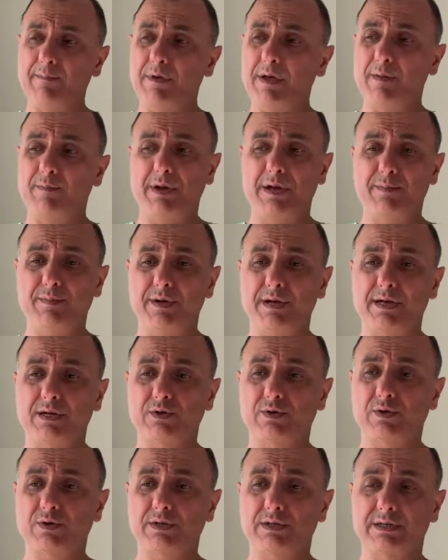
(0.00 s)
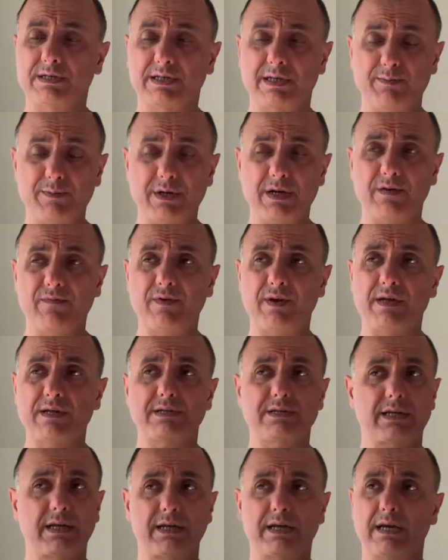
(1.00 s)
Maybe he's got ischemic
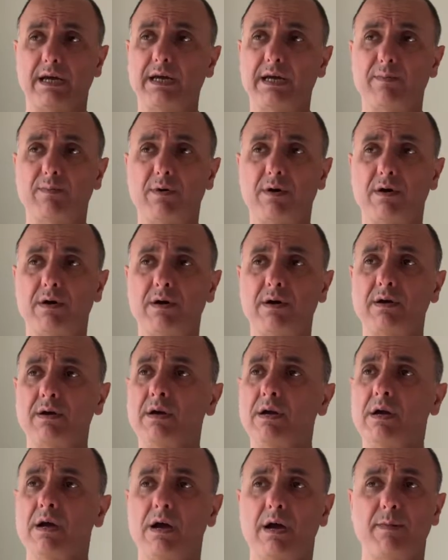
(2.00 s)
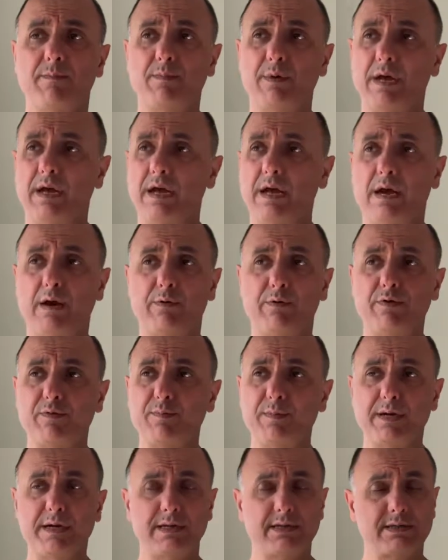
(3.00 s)
events like AMI,
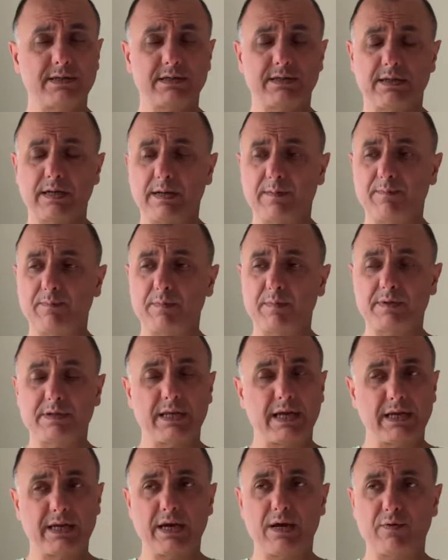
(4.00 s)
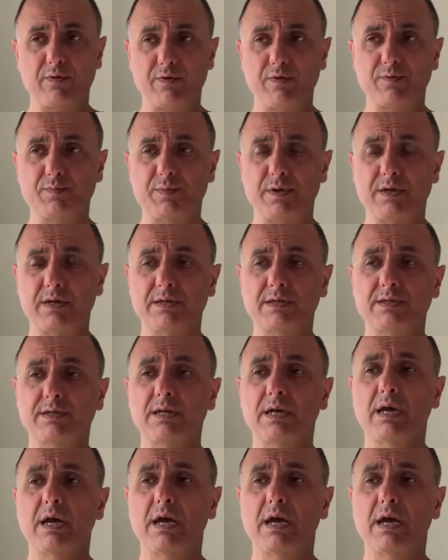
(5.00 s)
arrhythmias, tachyarrhythmias,